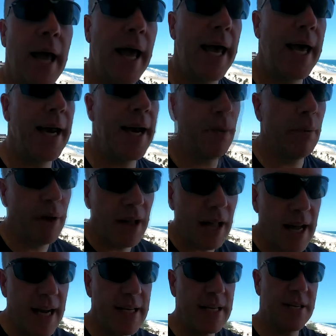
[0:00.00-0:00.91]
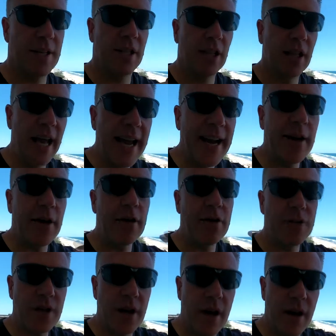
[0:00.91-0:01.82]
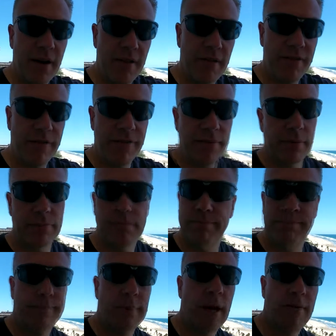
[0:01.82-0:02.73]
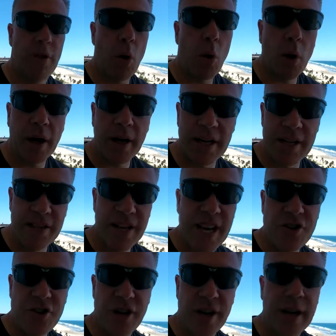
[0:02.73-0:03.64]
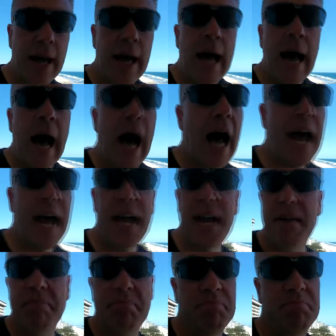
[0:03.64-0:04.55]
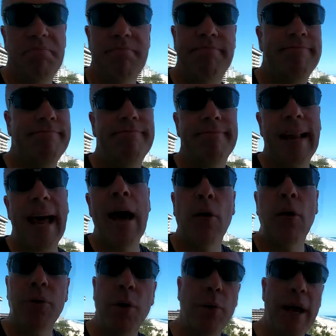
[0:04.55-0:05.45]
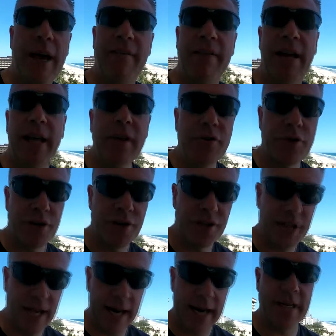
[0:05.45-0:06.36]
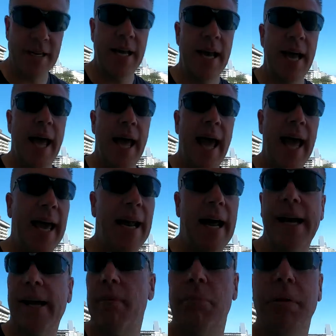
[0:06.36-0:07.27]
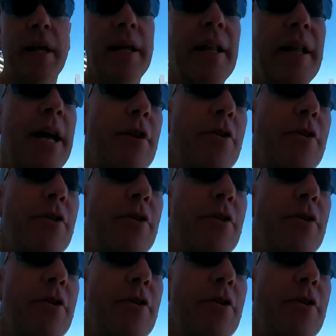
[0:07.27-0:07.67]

and I realized the layers of of the organization, I now don't have any interest in it. And I completely